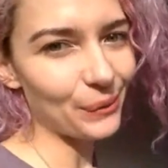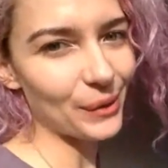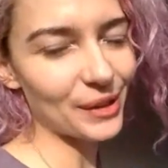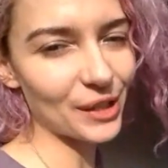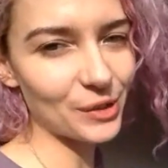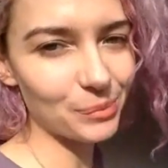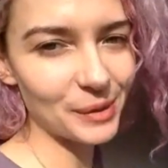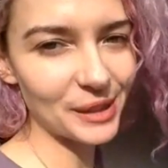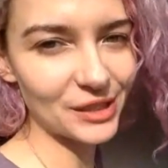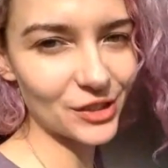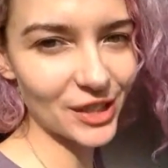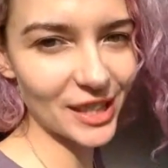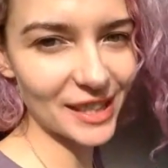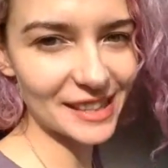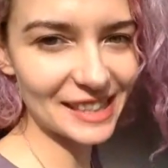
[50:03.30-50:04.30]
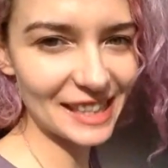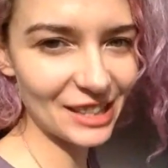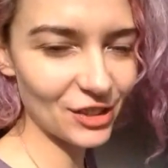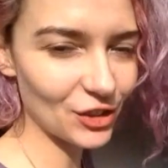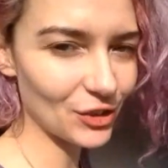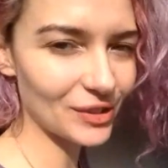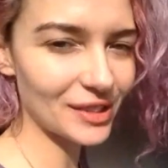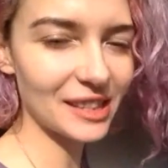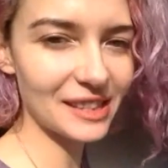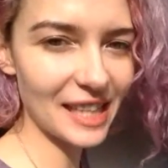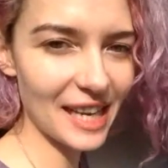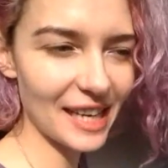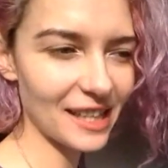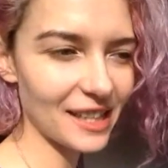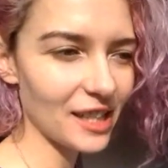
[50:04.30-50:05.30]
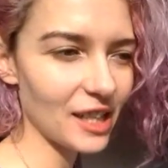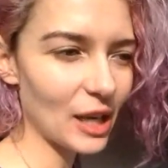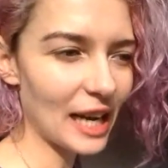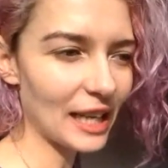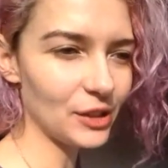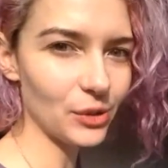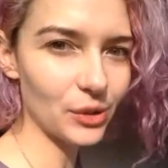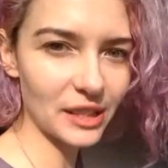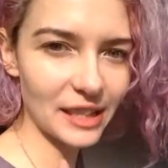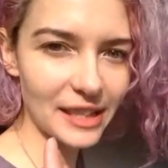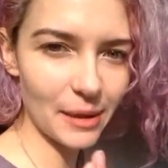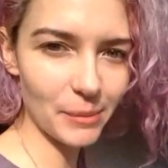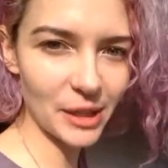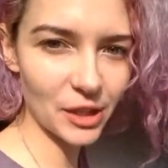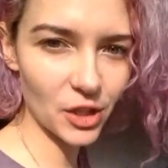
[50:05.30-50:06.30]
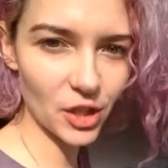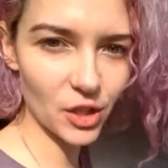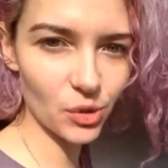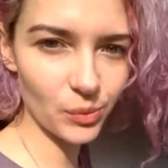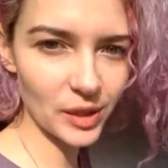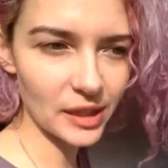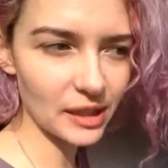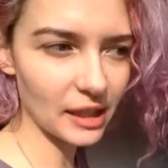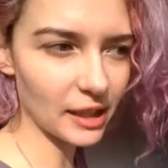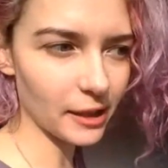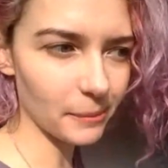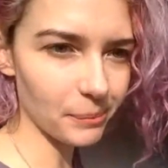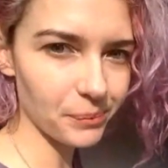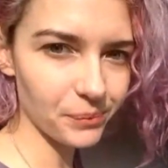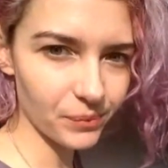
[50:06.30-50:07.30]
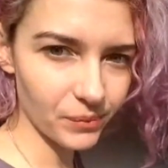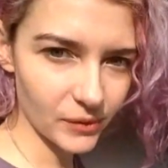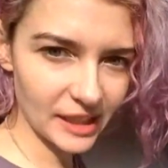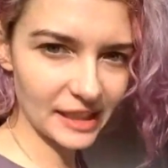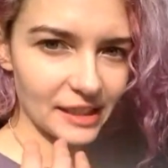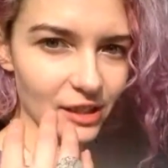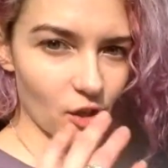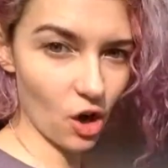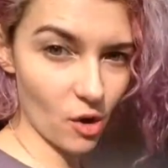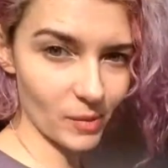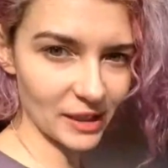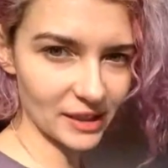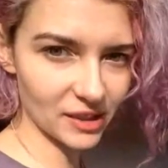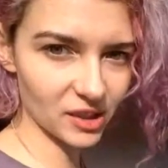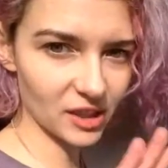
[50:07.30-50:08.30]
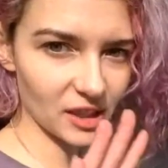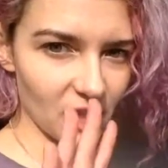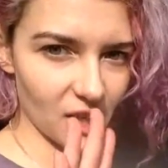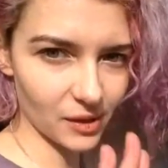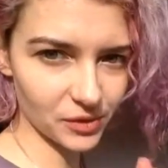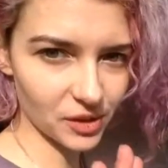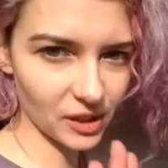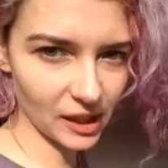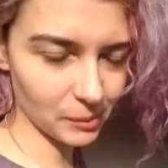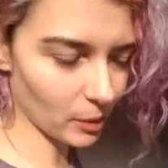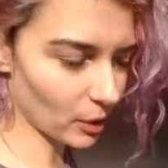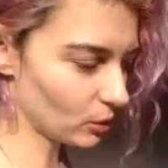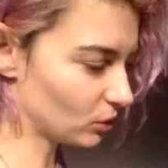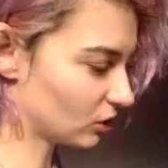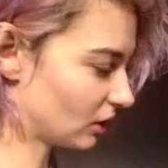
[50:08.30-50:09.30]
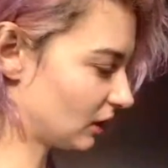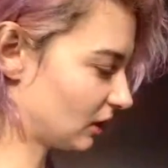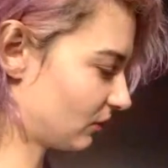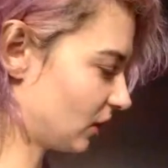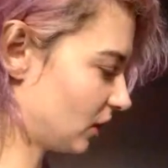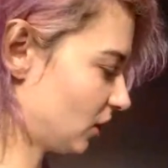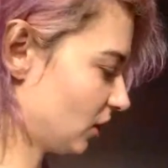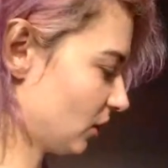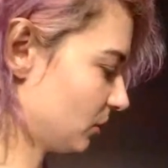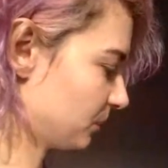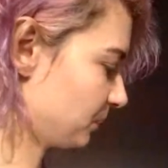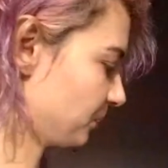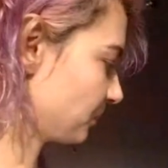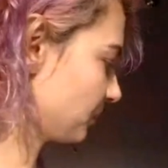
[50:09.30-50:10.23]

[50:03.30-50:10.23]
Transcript: what I've been trying to teach you today. And you can let me know in the comments after I post this video.